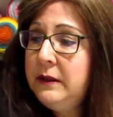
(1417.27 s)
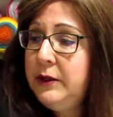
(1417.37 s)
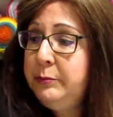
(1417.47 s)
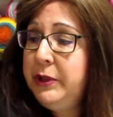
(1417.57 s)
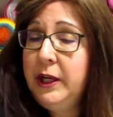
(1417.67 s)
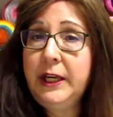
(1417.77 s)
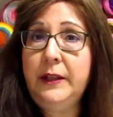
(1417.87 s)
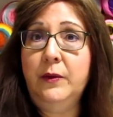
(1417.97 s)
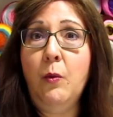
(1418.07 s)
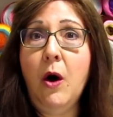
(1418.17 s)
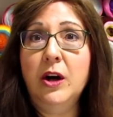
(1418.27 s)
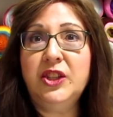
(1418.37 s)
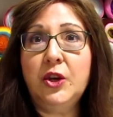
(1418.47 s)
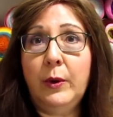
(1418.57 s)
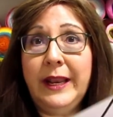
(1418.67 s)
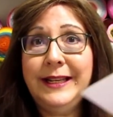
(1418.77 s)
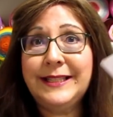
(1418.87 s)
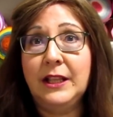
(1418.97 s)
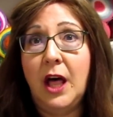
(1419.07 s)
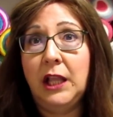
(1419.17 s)
and plug it in the wall, so
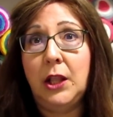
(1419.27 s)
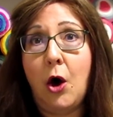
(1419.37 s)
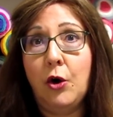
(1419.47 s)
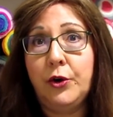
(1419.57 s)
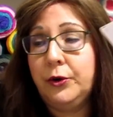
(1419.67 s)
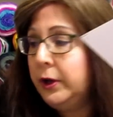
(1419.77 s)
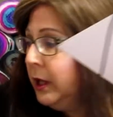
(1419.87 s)
it's a lot longer.